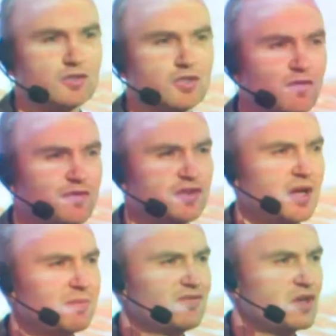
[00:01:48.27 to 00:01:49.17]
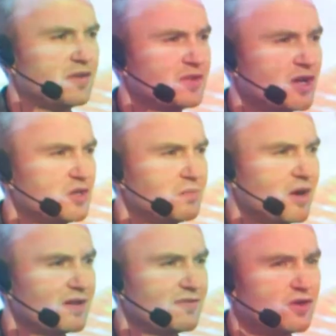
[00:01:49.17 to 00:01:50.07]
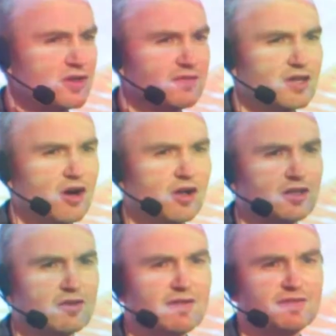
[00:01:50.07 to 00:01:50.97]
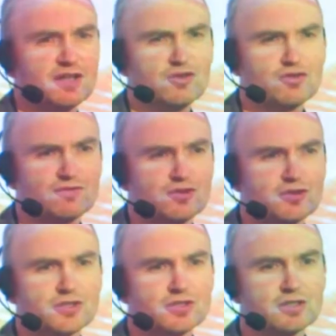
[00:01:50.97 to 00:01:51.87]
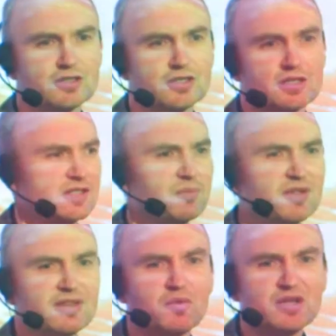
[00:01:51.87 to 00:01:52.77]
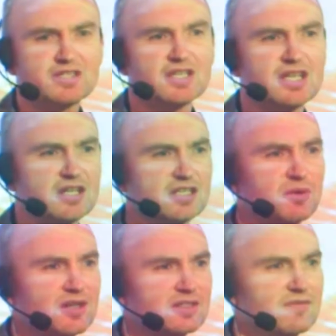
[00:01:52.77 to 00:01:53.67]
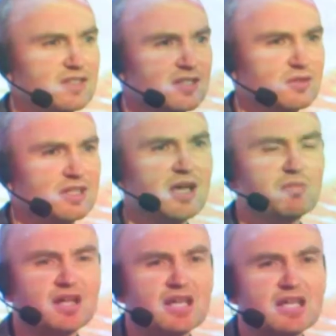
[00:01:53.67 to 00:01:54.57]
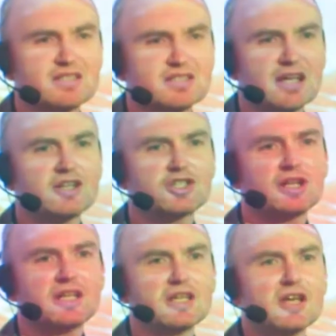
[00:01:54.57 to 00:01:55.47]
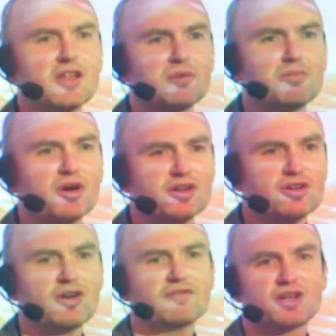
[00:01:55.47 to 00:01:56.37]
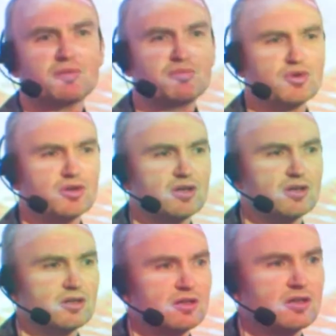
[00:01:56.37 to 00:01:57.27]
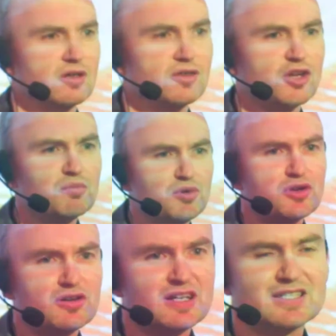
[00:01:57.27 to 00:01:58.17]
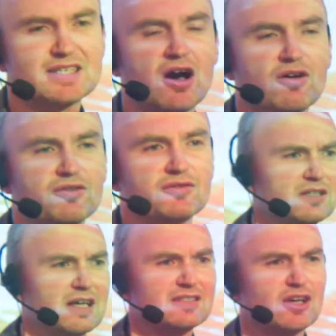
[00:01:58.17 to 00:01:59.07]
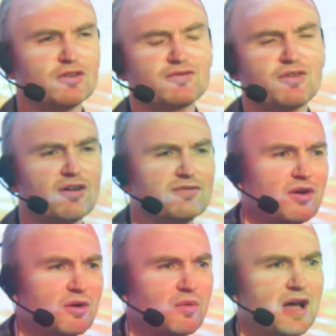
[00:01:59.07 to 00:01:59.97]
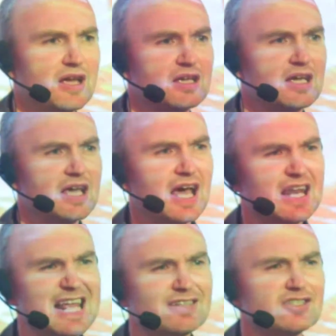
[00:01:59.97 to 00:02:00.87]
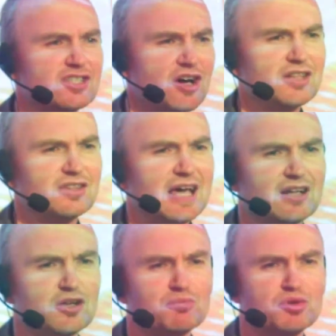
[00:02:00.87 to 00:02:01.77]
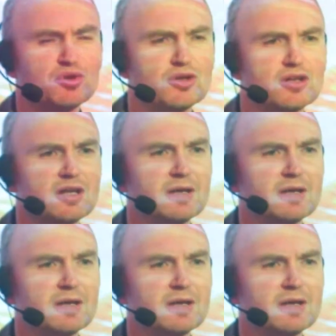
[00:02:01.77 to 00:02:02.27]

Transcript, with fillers: So for some of you out there, you might have heard of the holographic universe, something that we see and experience every single day, but it is essentially the monitor of a computer. The computer itself that's held far, far away, and inside that computer